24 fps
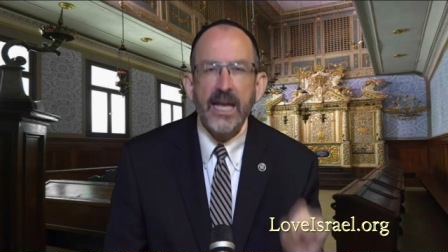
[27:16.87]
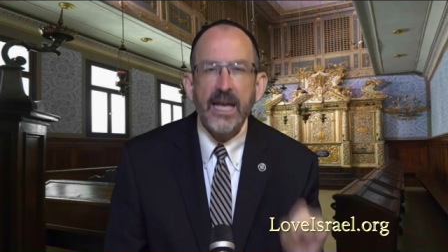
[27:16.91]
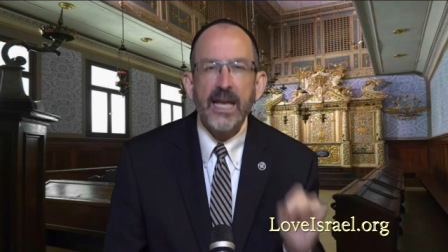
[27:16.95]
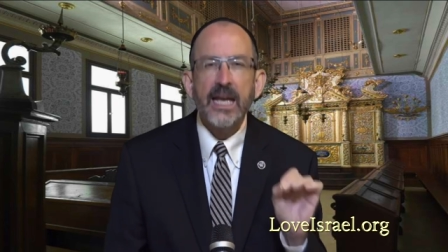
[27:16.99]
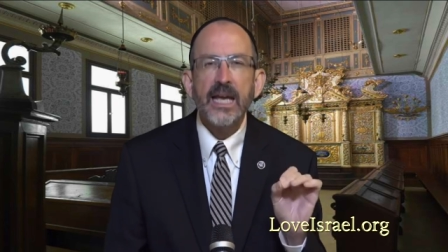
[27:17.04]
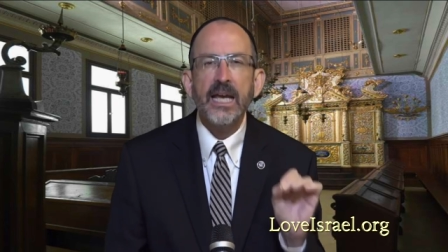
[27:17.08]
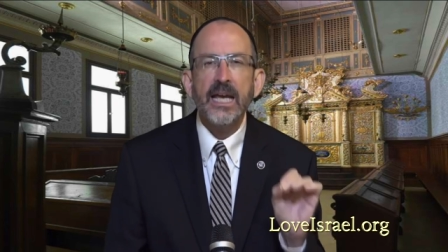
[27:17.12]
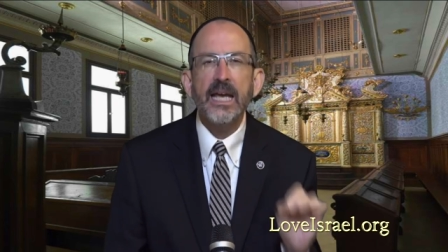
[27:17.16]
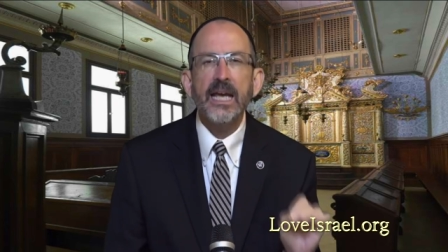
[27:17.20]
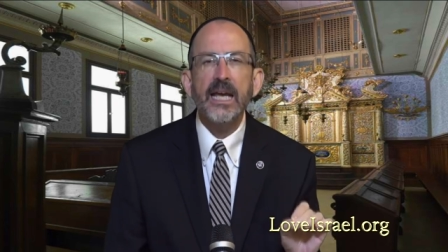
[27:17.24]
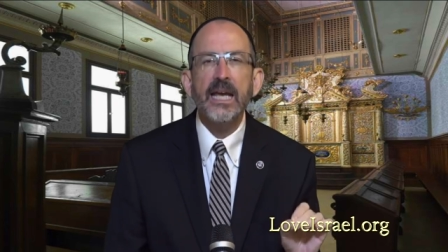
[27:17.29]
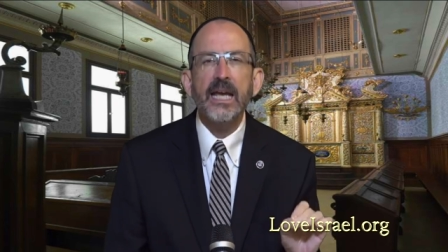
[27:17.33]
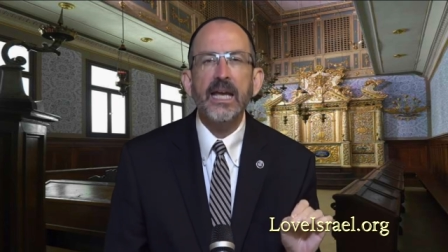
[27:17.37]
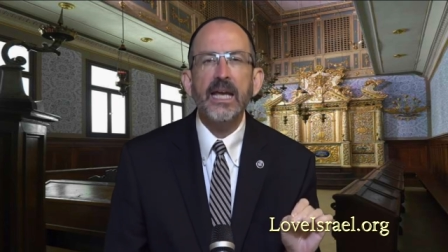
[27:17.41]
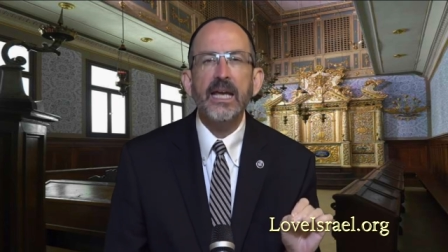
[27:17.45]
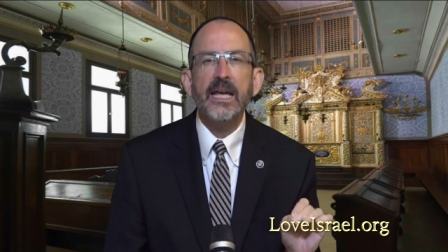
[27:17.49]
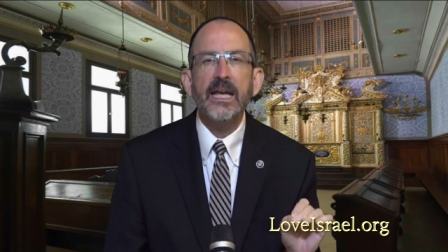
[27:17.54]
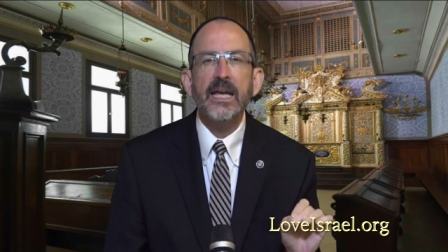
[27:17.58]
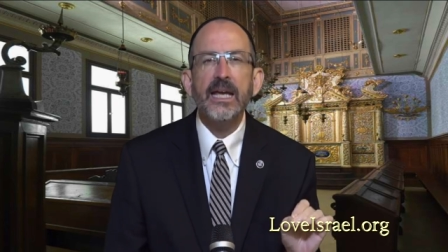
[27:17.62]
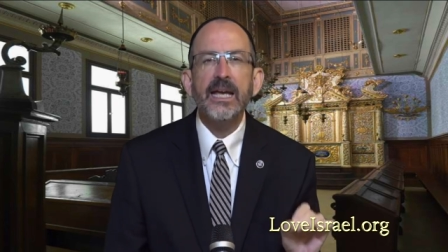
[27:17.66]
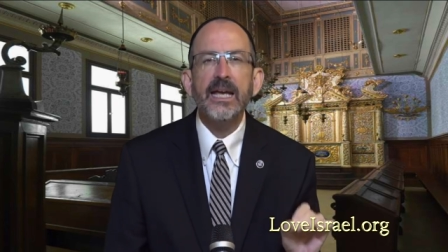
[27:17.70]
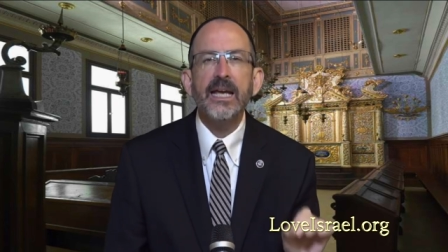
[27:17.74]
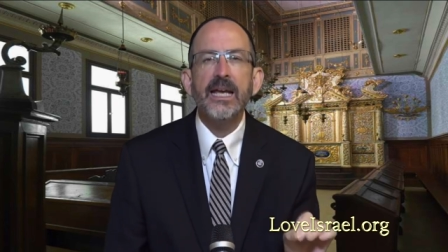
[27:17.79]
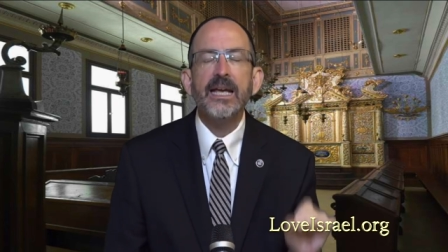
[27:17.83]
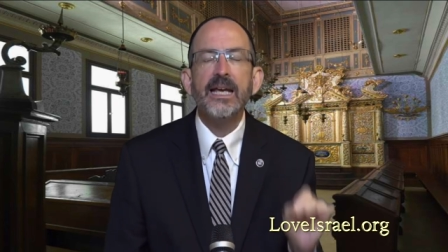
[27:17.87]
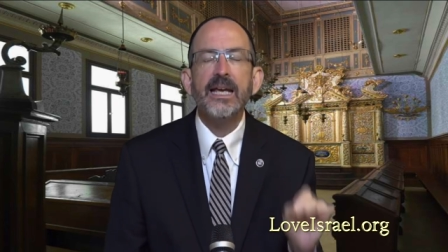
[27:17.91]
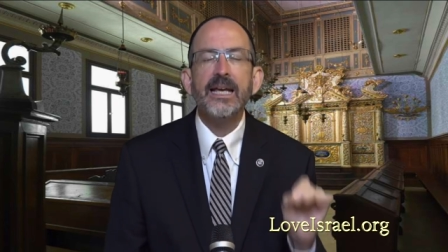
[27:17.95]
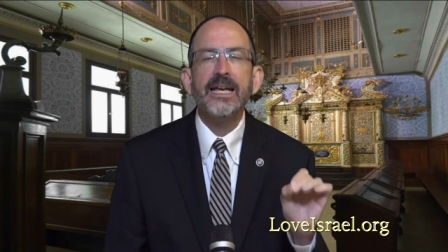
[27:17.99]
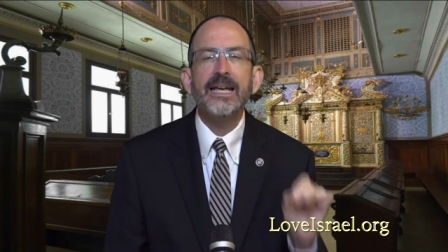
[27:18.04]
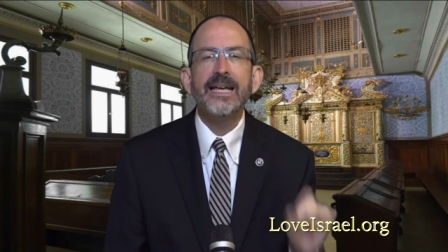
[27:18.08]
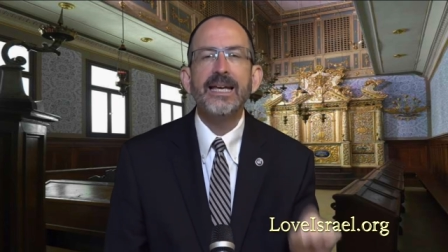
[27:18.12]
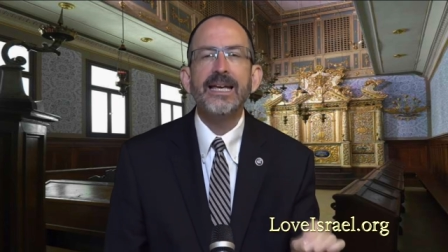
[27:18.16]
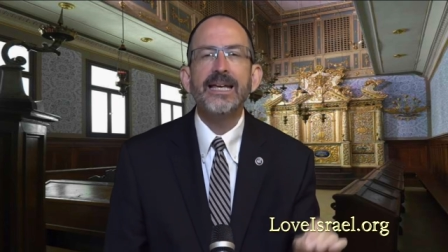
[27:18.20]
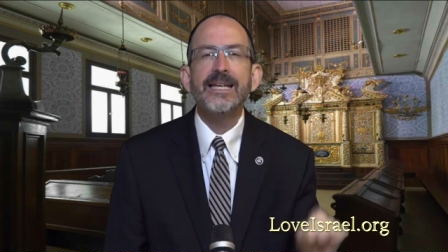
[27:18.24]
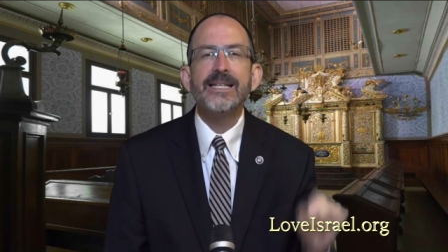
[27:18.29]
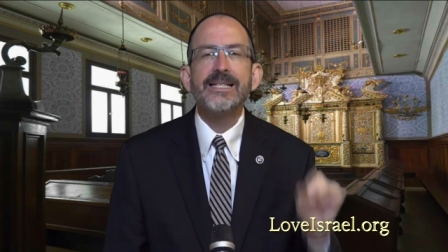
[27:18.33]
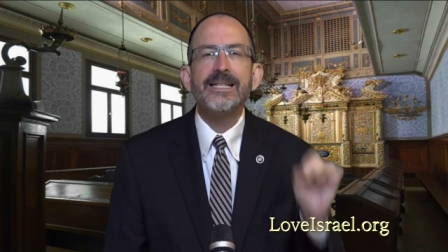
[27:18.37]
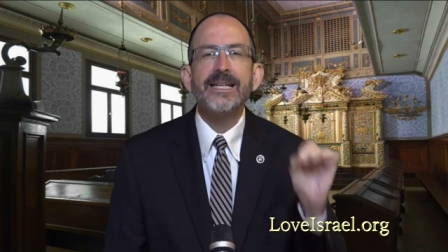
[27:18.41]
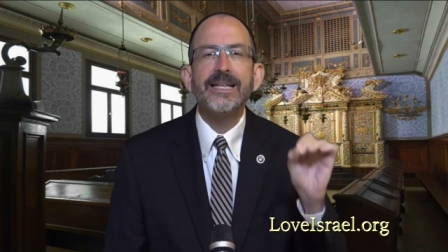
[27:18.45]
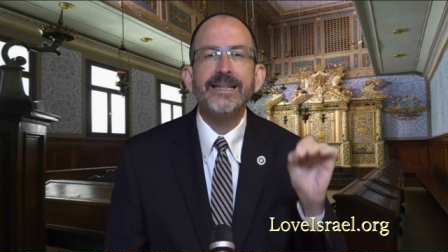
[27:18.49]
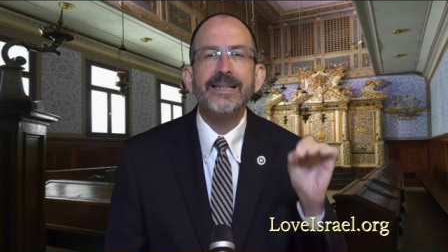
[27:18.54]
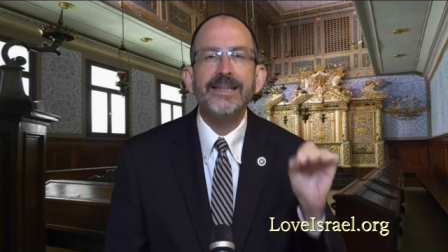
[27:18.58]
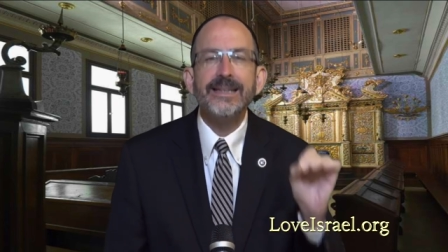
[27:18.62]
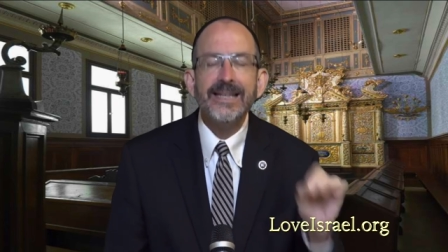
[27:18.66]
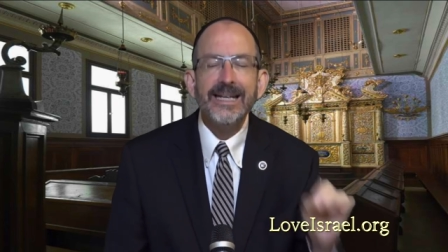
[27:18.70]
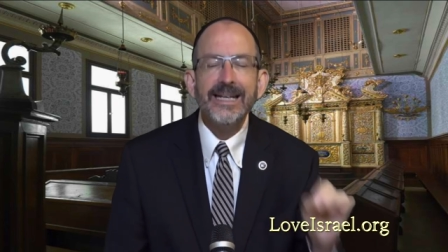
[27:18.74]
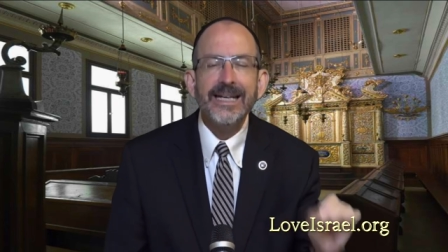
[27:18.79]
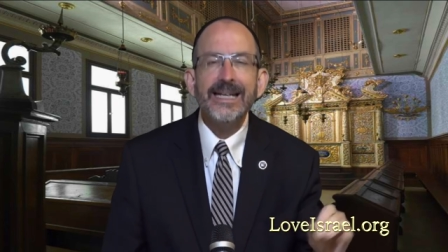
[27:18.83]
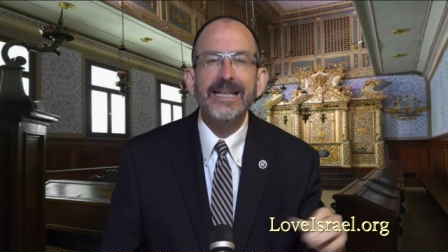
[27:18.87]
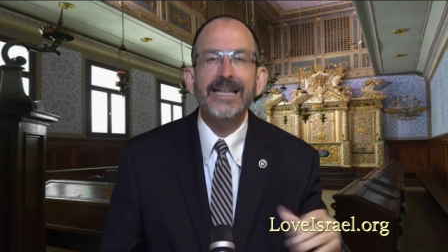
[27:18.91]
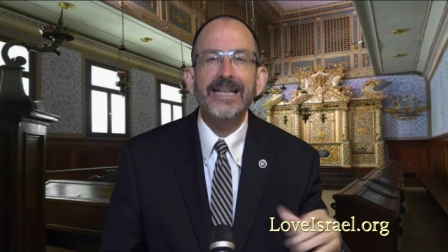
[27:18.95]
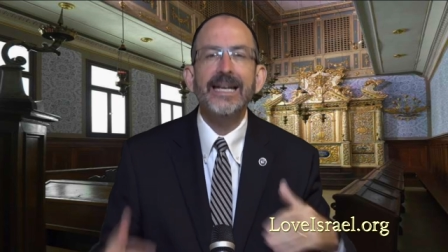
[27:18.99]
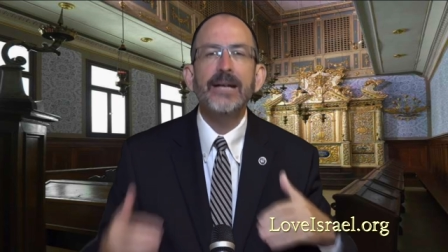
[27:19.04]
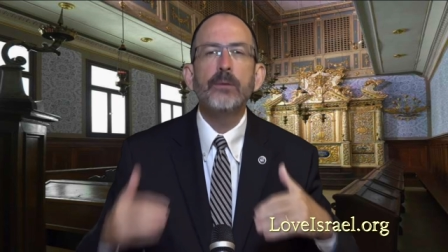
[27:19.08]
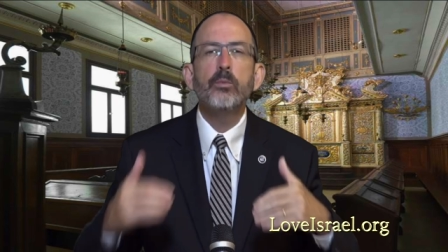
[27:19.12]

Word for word: he is leading.